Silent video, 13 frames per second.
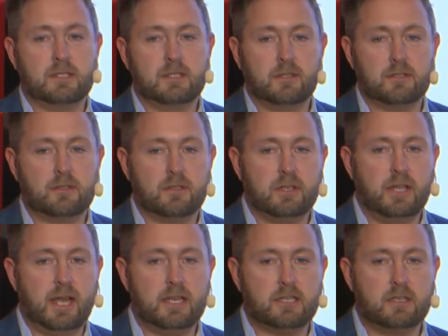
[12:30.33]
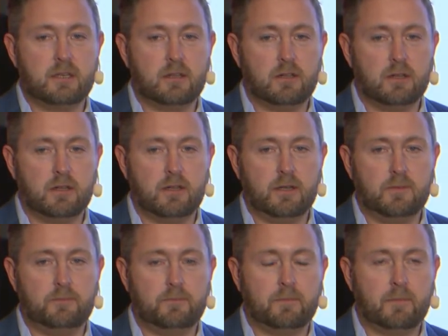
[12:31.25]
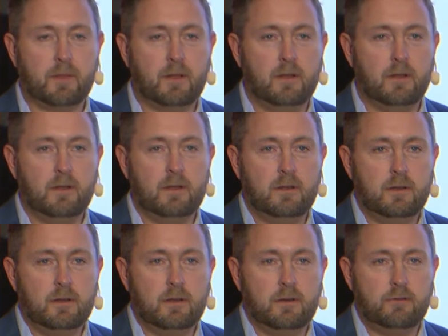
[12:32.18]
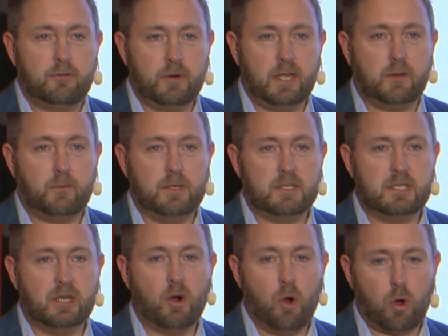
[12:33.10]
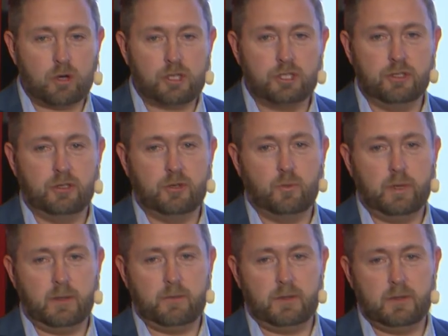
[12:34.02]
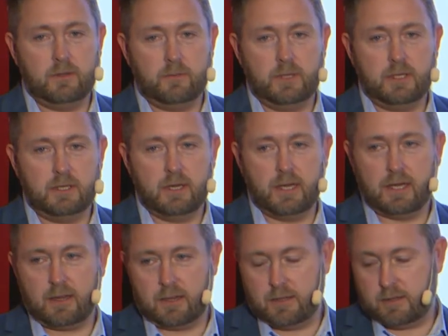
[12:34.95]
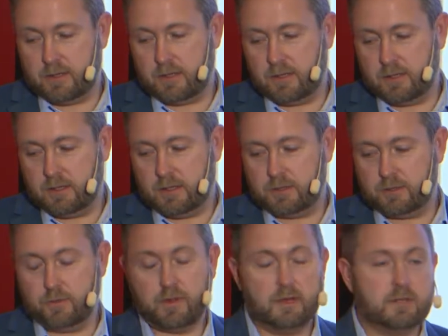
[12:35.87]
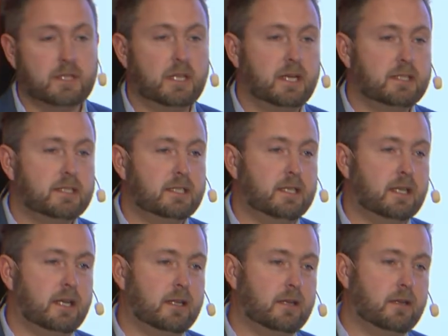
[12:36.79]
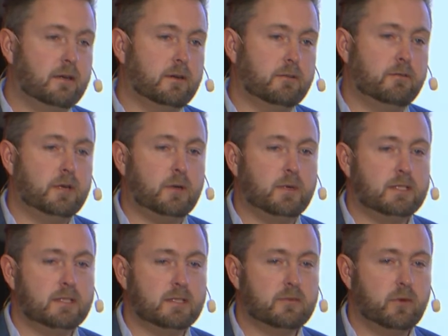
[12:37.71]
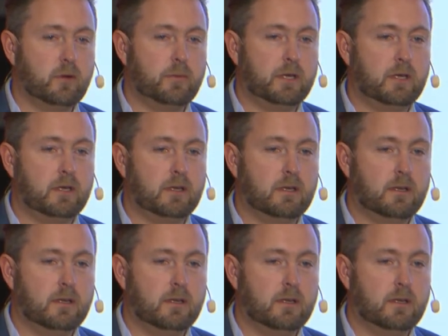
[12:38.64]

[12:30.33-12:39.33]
The, so the national uh, frequency auction will be held in 2019 and the frequencies will be uh,